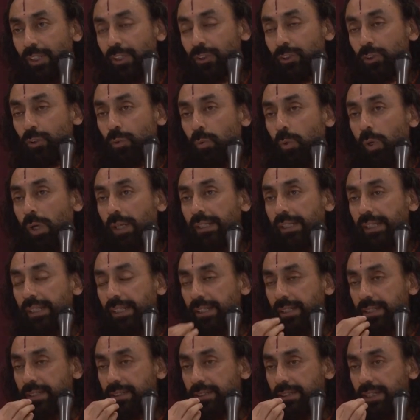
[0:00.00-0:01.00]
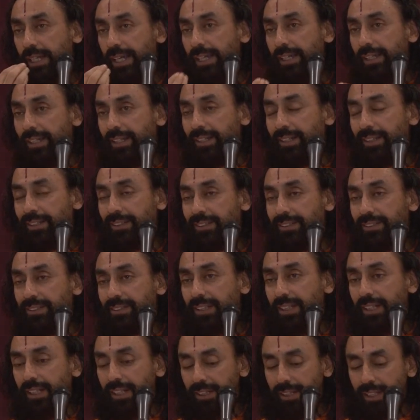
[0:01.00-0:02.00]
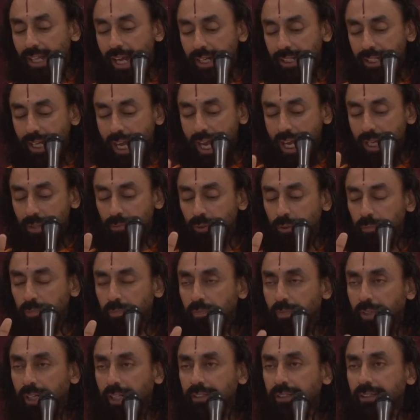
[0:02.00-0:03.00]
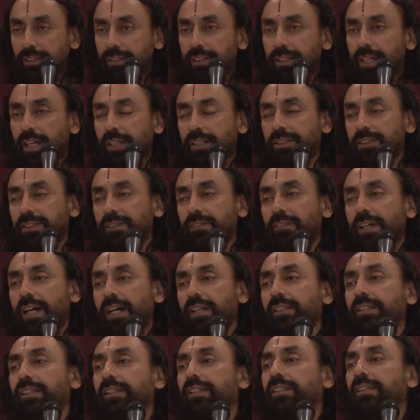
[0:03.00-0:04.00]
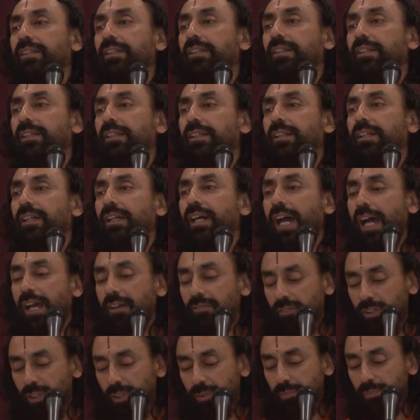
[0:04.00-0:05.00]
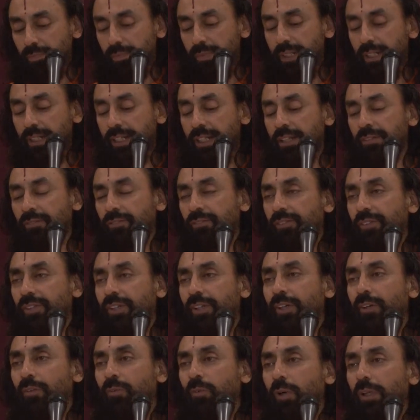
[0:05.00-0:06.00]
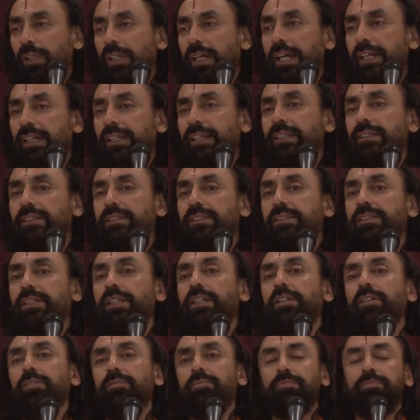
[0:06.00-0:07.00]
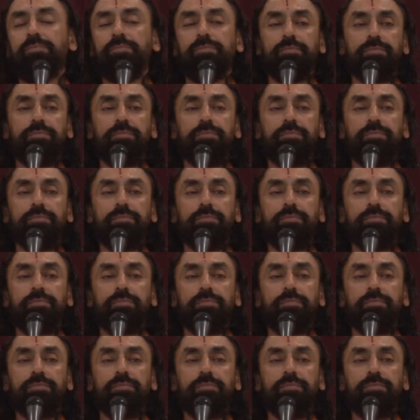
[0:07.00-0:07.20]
So what he is saying is that I am a pratyakshvadi. I will believe what I can see.